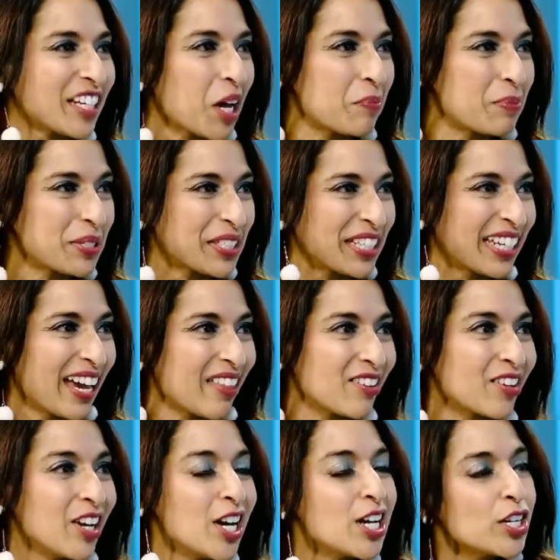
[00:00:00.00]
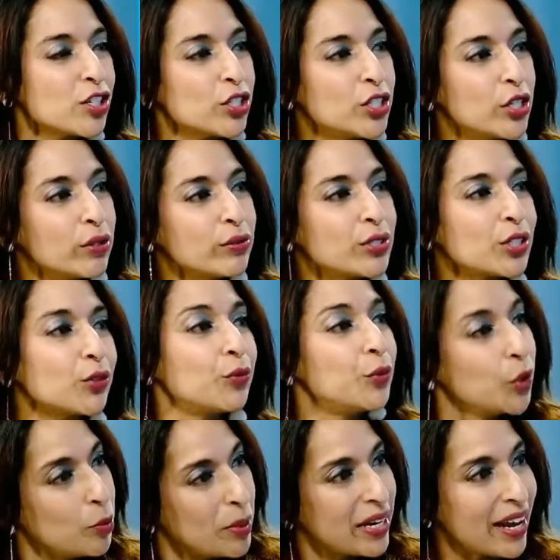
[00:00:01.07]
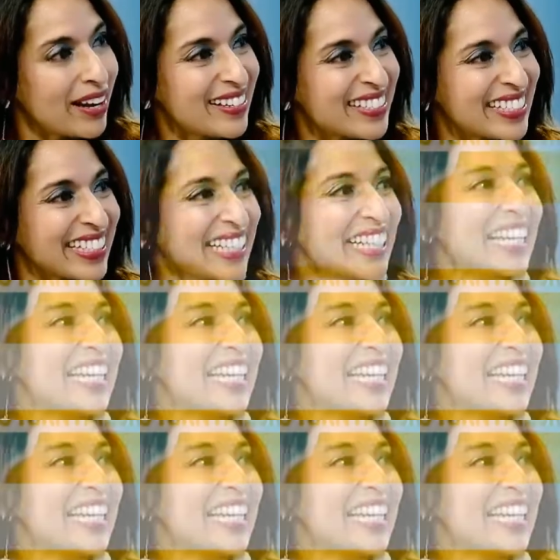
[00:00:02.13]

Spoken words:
that I put together. Don't ruminate,